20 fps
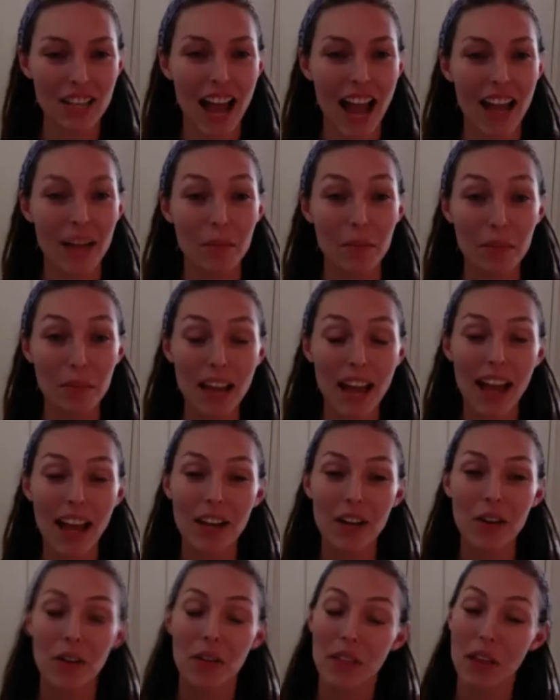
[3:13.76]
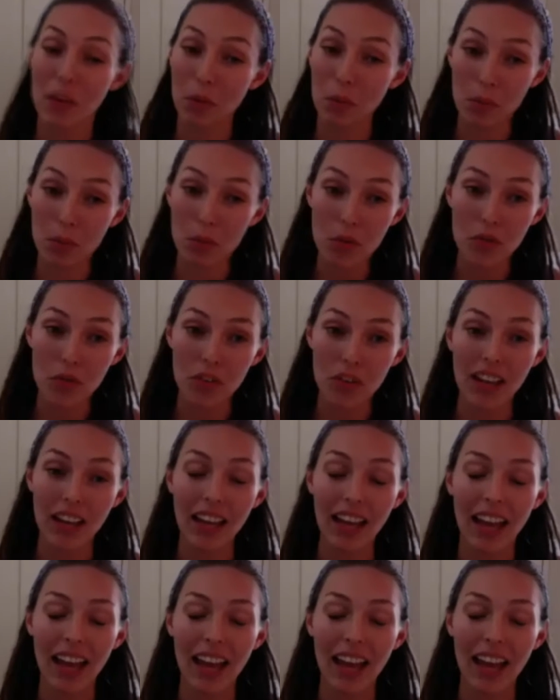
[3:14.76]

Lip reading: had a piano and they were moving,